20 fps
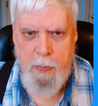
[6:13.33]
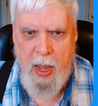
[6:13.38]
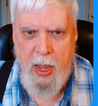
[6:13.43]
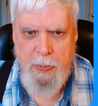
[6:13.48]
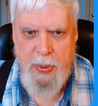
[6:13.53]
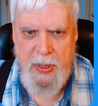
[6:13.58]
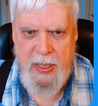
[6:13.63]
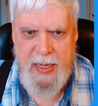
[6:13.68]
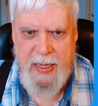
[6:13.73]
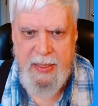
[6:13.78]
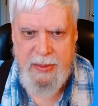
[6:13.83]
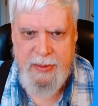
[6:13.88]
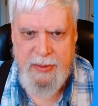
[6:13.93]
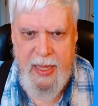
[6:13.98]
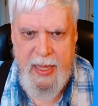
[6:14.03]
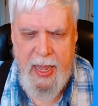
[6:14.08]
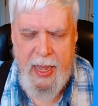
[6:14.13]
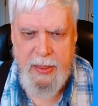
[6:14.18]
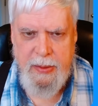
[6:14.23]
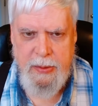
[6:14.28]
bump it against
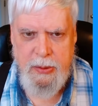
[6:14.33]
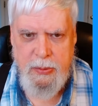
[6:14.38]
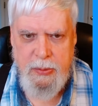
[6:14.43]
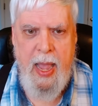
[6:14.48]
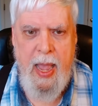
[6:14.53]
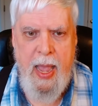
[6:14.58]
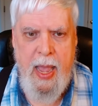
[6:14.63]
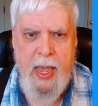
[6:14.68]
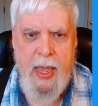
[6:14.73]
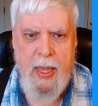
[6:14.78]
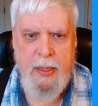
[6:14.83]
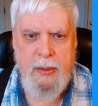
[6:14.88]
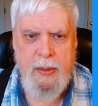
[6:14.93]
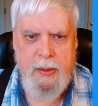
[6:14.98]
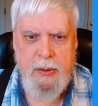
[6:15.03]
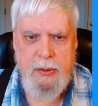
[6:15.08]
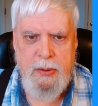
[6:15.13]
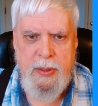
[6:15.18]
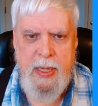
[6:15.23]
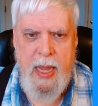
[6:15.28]
that,
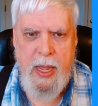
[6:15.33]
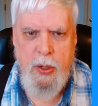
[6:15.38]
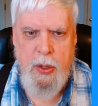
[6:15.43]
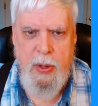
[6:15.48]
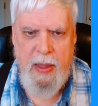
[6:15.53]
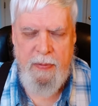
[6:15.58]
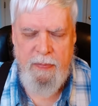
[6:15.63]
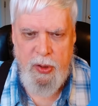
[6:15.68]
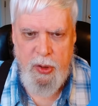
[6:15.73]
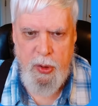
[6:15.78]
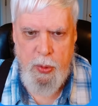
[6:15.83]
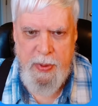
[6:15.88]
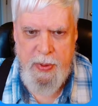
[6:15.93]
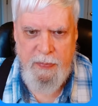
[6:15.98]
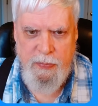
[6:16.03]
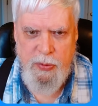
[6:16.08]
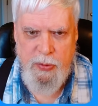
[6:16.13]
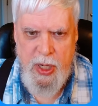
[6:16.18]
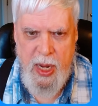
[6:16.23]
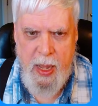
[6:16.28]
and now you have a little
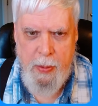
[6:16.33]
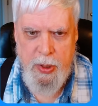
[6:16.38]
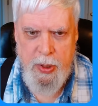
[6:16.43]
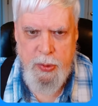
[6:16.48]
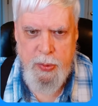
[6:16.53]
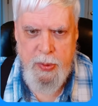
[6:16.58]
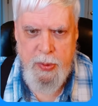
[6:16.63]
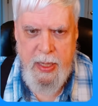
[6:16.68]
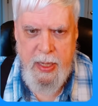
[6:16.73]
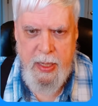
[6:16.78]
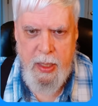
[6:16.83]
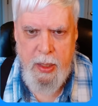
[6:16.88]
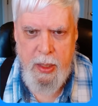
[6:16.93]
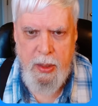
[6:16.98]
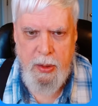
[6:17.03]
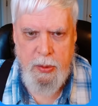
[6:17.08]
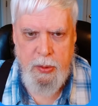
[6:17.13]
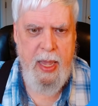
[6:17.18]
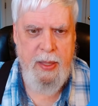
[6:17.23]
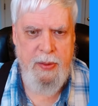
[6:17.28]
bit of geometry
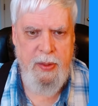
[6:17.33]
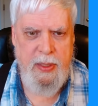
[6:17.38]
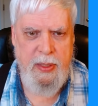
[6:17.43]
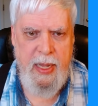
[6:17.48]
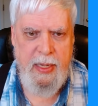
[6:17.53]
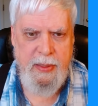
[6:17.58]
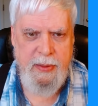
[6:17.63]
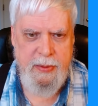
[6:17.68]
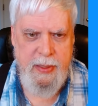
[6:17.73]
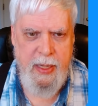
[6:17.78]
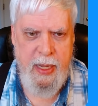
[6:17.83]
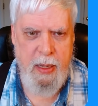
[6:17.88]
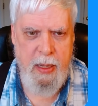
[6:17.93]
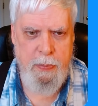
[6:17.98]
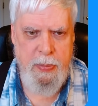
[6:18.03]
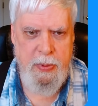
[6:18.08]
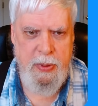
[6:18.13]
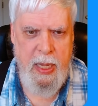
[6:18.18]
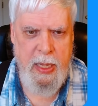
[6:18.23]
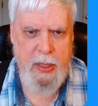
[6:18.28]
here. And the next
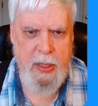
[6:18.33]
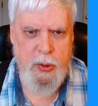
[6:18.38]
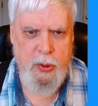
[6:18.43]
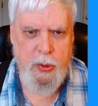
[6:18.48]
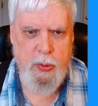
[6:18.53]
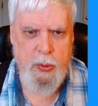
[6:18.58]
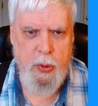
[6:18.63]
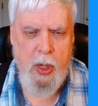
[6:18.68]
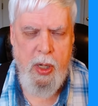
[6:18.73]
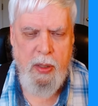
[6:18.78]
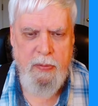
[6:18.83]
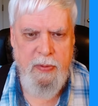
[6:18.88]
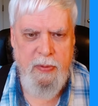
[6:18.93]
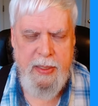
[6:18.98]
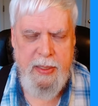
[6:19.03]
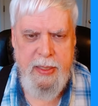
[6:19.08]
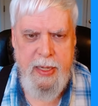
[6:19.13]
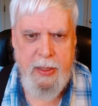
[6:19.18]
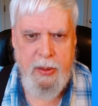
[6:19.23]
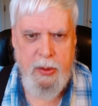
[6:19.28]
step is to draw a
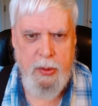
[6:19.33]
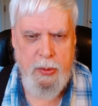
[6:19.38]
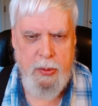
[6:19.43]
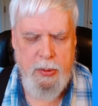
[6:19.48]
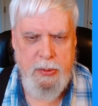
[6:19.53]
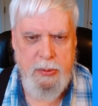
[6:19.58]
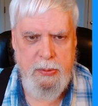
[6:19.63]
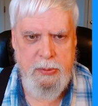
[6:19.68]
rectangle.